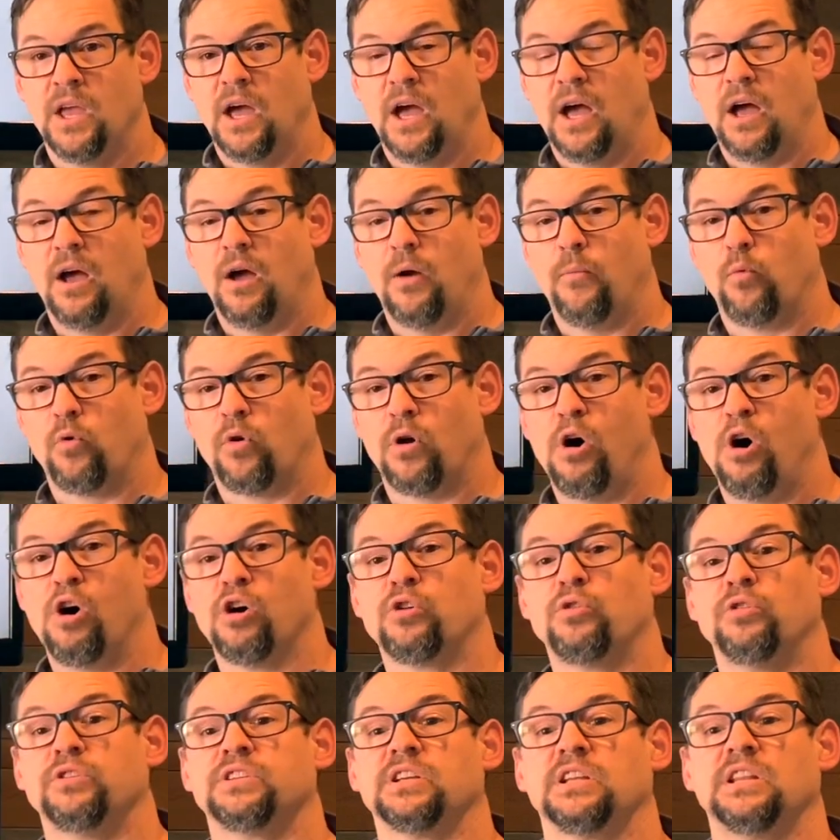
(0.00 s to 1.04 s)
We're all
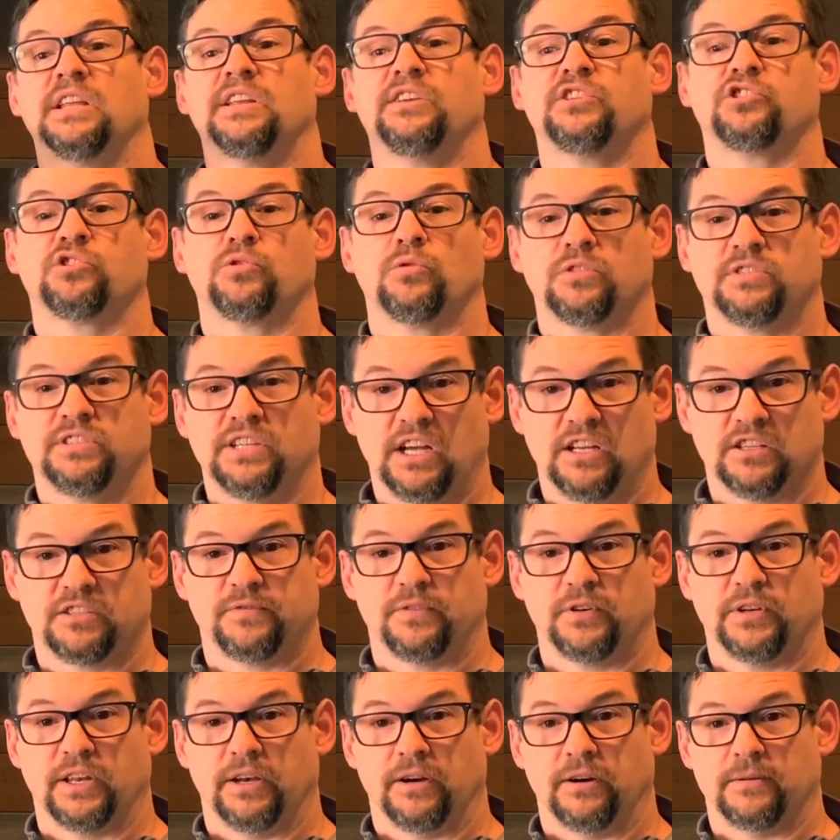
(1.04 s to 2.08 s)
going to Linda Short's house
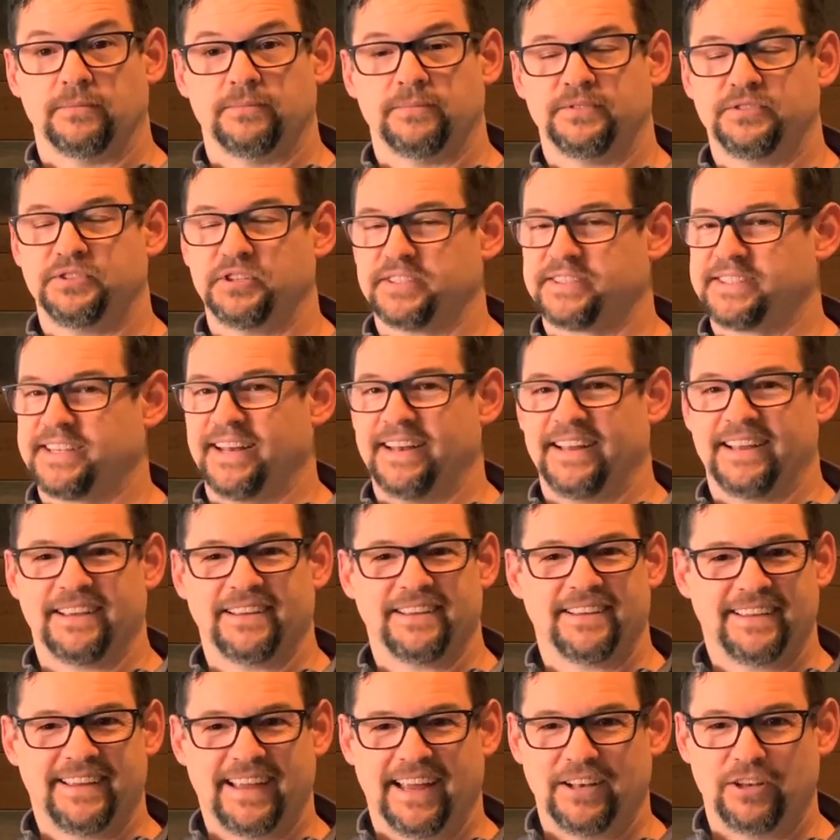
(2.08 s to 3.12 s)
for dinner. Just kidding.
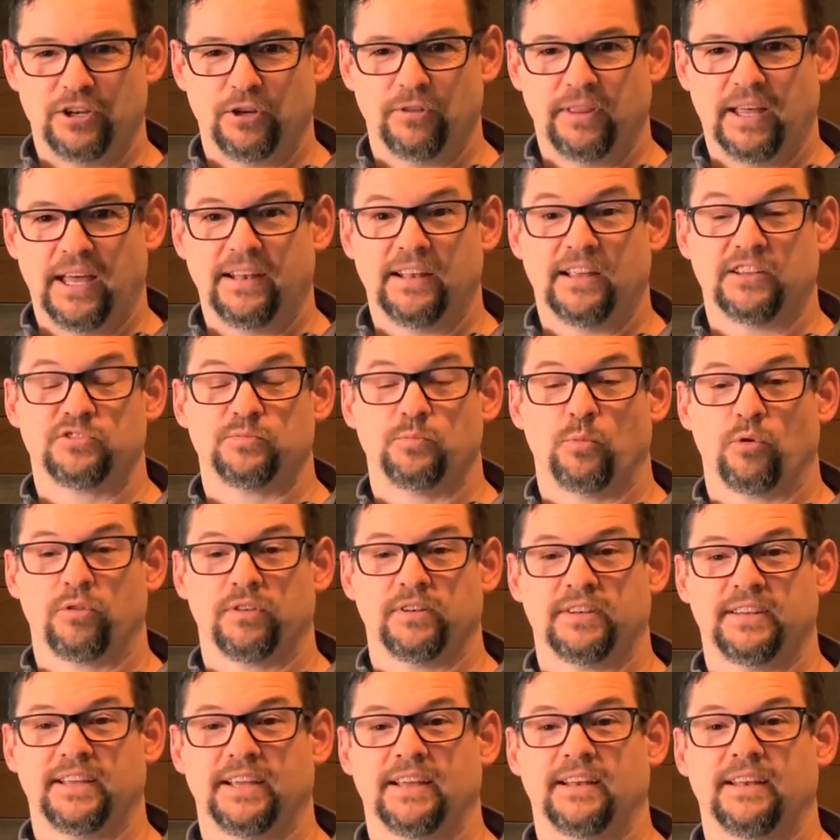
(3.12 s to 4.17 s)
Can't do that. That's more
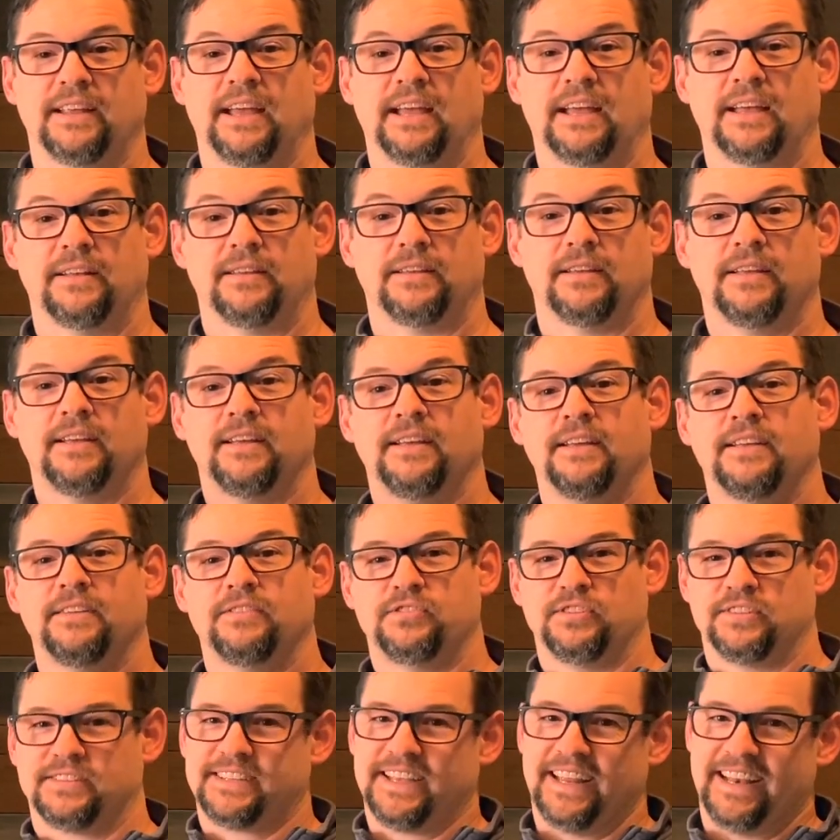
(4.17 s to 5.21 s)
than 10. And
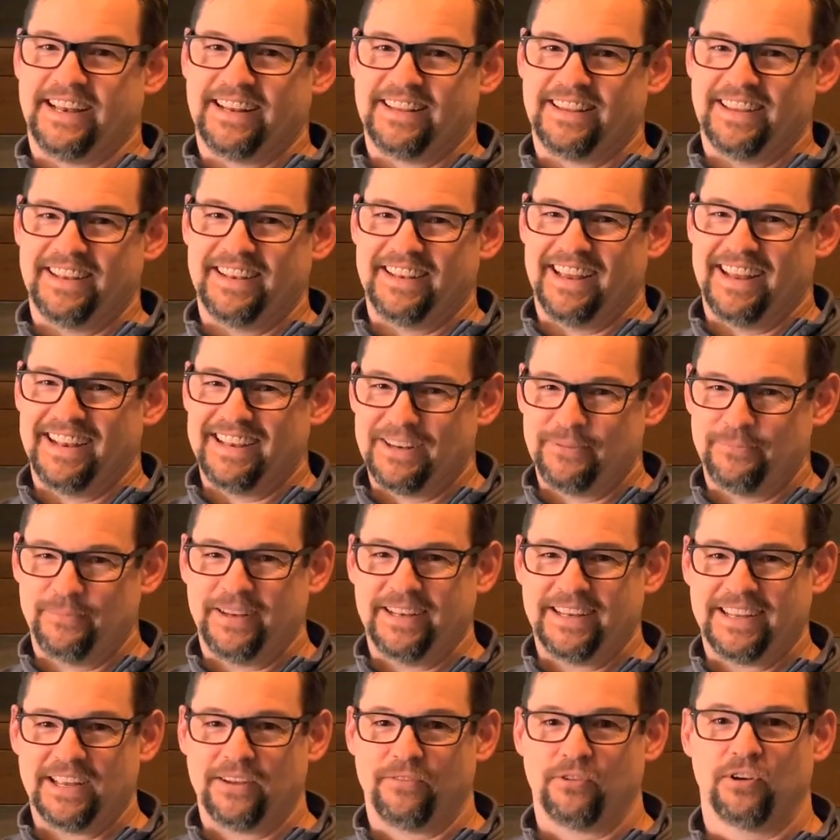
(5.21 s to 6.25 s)
just kidding, Linda. I didn't
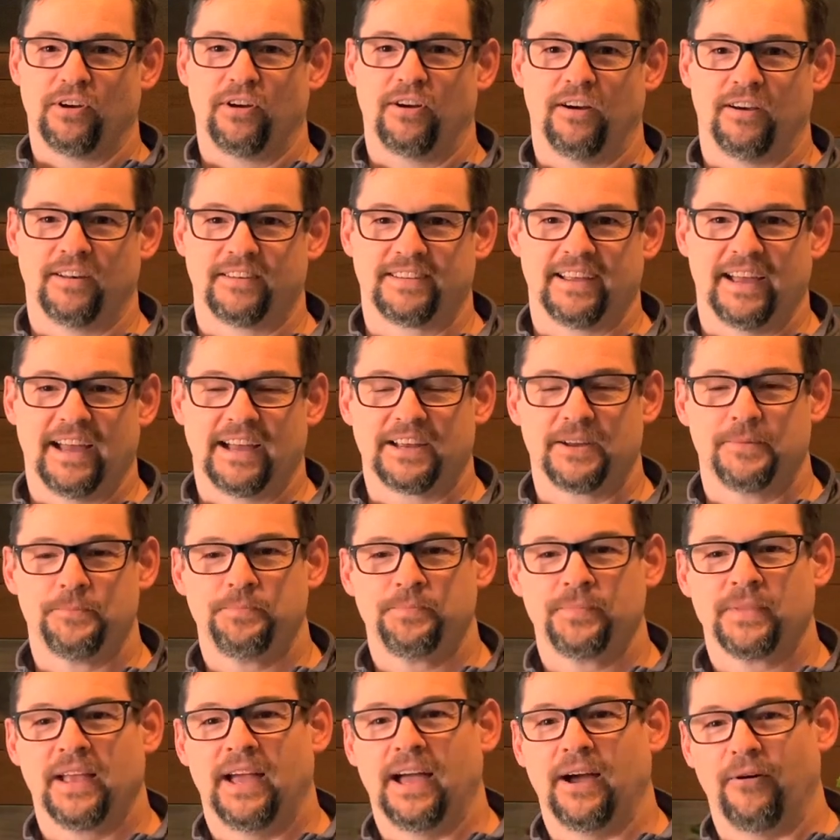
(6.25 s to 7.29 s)
mean to give you a heart attack.
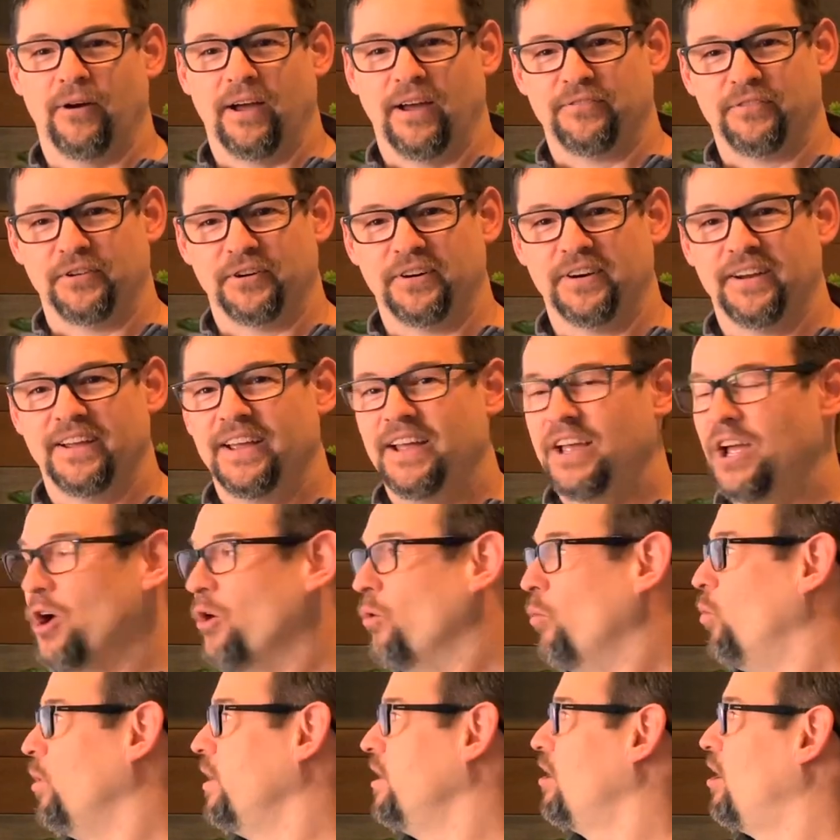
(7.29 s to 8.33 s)
However,
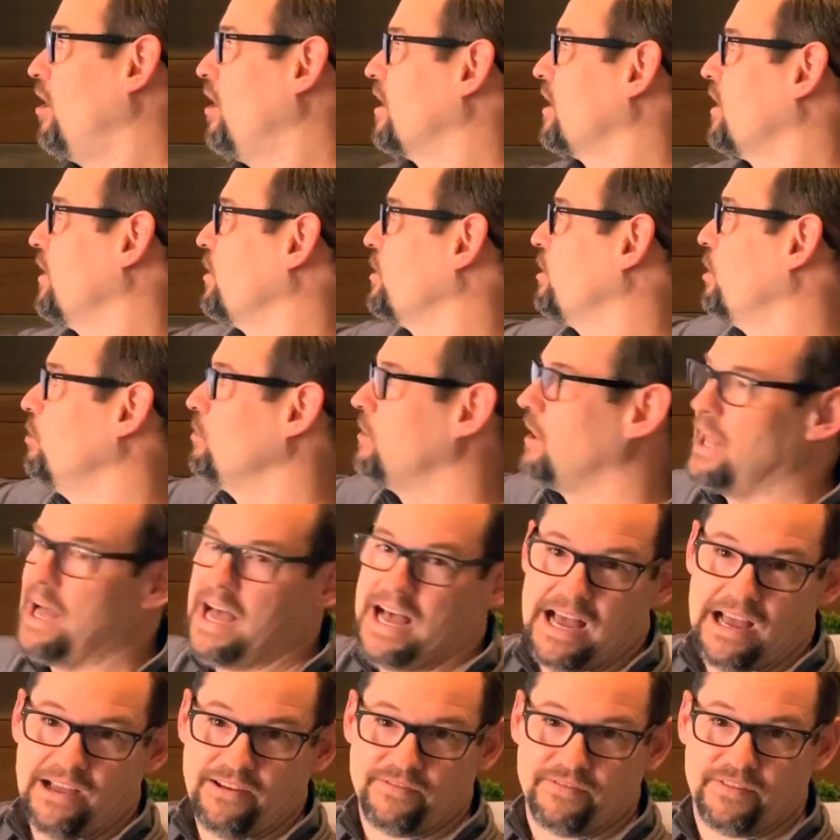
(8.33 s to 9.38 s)
we are going to go
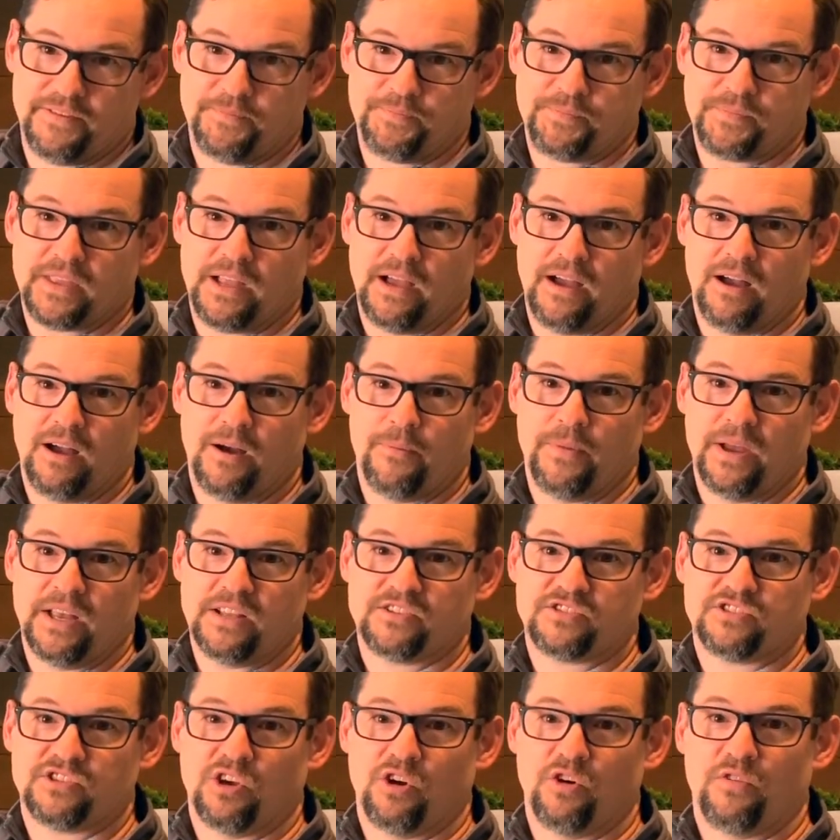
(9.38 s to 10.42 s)
live.
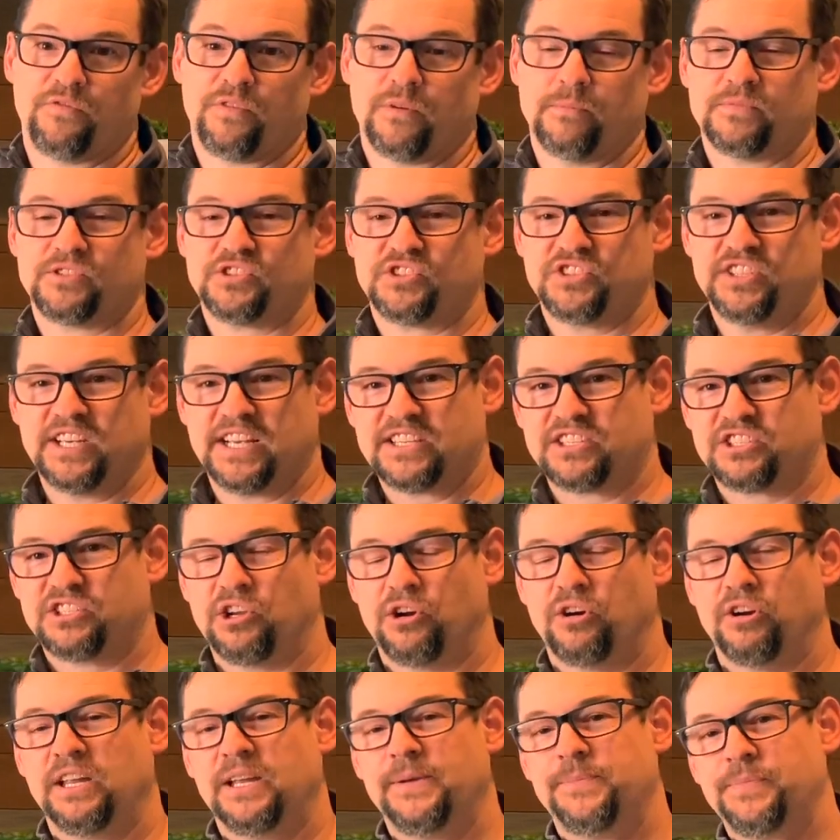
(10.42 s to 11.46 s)
And so from
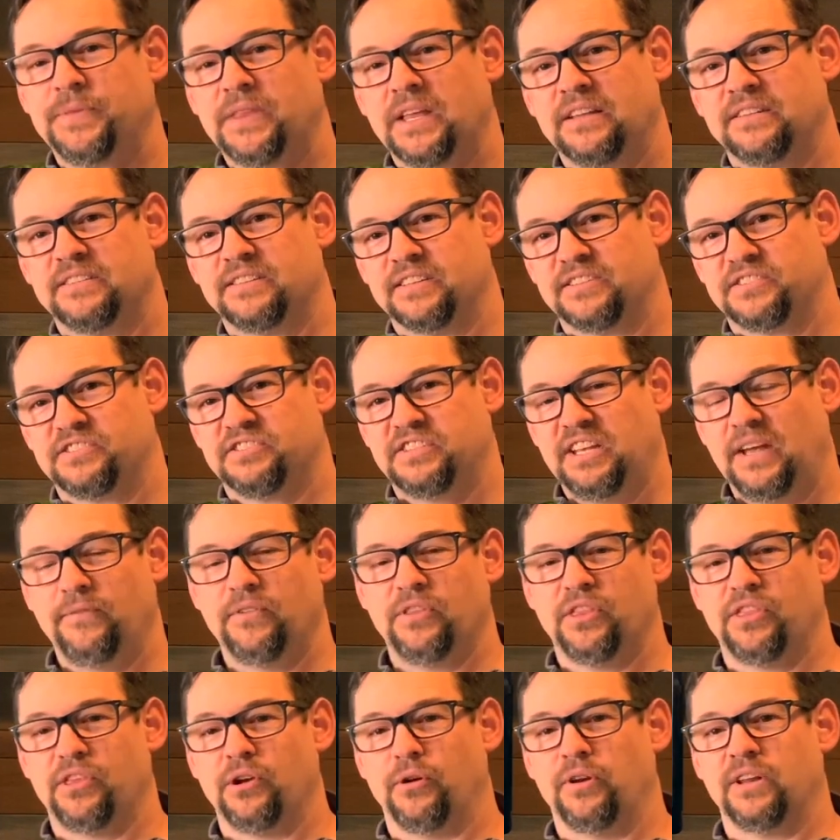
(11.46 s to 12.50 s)
6:30 to
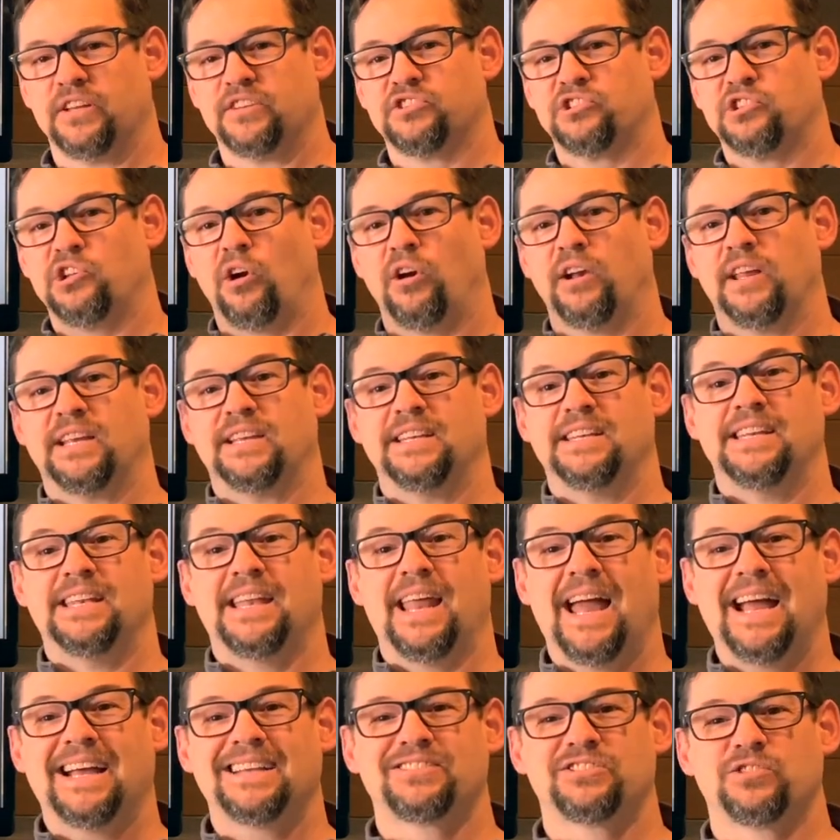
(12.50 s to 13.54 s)
7:30, starting
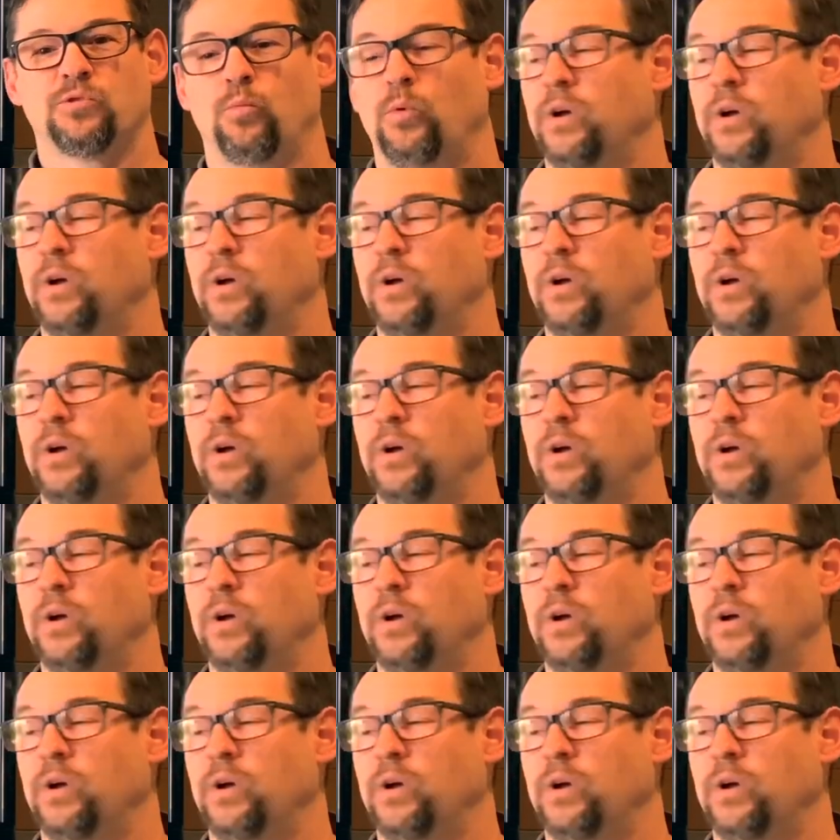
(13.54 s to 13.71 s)
next